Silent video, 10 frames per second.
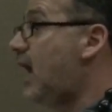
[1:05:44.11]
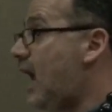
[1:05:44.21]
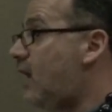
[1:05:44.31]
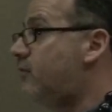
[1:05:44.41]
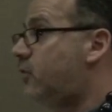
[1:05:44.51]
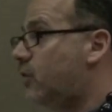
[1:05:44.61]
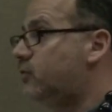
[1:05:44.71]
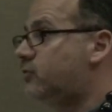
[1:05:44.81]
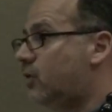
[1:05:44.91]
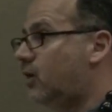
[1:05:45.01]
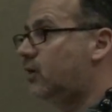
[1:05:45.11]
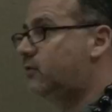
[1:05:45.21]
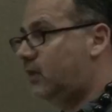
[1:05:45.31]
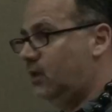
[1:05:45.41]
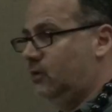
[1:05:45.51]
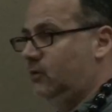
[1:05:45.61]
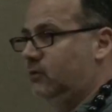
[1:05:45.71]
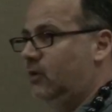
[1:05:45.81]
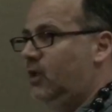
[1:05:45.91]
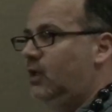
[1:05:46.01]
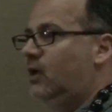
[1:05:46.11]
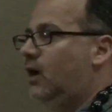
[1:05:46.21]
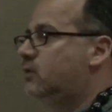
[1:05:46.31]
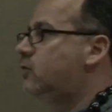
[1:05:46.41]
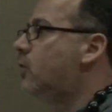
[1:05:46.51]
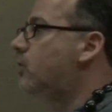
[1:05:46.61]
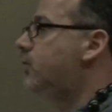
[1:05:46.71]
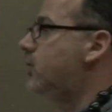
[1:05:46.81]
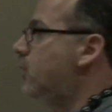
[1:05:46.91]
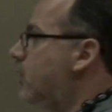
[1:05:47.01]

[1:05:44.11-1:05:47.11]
have those dogs killed, uh, told the New